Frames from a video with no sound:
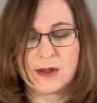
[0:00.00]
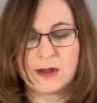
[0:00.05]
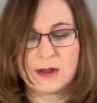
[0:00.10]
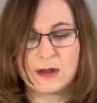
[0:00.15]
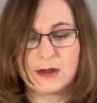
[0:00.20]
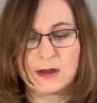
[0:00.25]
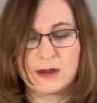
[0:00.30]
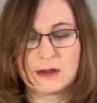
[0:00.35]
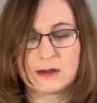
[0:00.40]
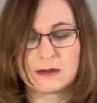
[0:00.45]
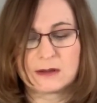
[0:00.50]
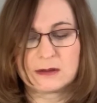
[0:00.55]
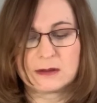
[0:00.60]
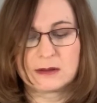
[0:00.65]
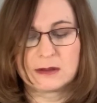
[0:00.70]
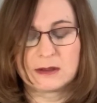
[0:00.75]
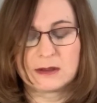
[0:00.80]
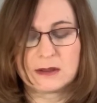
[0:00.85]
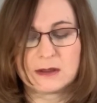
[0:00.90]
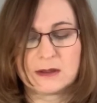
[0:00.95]
And
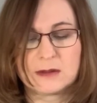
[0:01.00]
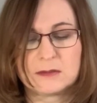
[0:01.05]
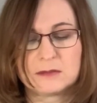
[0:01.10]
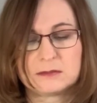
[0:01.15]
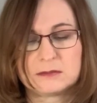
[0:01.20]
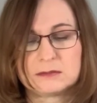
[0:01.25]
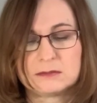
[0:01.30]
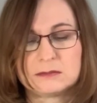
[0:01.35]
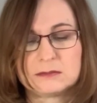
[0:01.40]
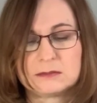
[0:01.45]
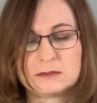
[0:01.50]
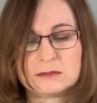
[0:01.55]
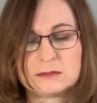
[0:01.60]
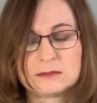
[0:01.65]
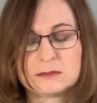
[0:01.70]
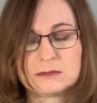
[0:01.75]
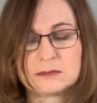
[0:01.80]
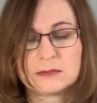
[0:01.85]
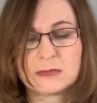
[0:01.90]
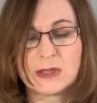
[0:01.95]

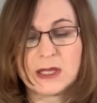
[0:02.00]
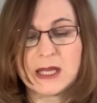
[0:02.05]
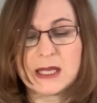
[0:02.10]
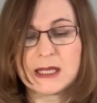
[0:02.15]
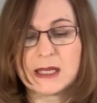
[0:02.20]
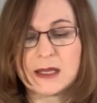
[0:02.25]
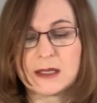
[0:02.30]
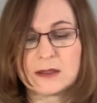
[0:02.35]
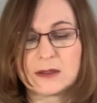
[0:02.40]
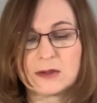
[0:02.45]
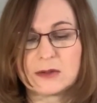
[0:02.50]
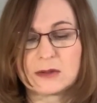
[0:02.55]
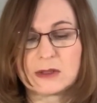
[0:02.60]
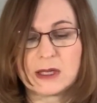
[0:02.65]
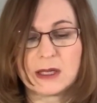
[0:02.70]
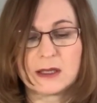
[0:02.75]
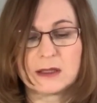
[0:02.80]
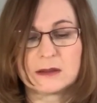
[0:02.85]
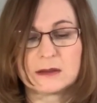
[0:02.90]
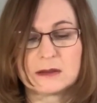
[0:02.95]
again, you
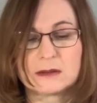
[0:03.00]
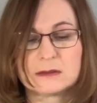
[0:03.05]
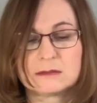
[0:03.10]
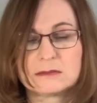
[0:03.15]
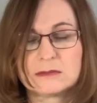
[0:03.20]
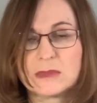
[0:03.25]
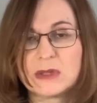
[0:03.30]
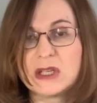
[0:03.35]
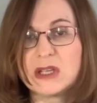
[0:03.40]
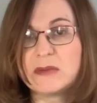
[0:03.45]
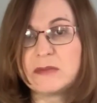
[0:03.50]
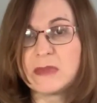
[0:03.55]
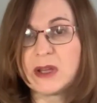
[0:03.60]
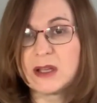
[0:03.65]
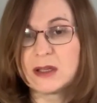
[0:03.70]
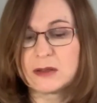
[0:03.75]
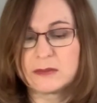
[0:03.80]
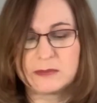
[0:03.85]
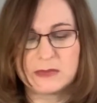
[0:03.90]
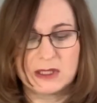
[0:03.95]
can
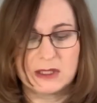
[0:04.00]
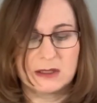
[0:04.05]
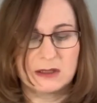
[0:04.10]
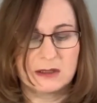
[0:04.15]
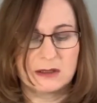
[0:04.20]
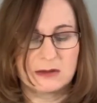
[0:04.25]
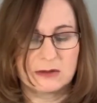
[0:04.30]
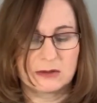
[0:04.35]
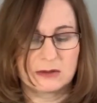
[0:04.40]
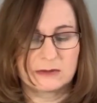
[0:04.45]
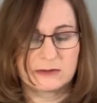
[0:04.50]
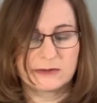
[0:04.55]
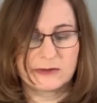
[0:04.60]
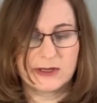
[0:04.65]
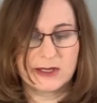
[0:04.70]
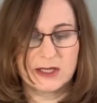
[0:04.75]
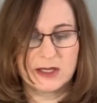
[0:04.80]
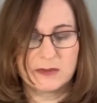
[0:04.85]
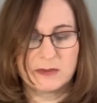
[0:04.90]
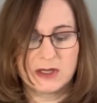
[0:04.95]
email me or
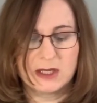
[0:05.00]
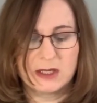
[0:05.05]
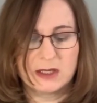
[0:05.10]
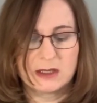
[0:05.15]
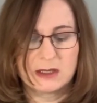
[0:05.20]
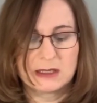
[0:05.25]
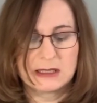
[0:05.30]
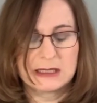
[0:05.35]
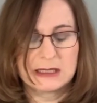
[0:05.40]
find me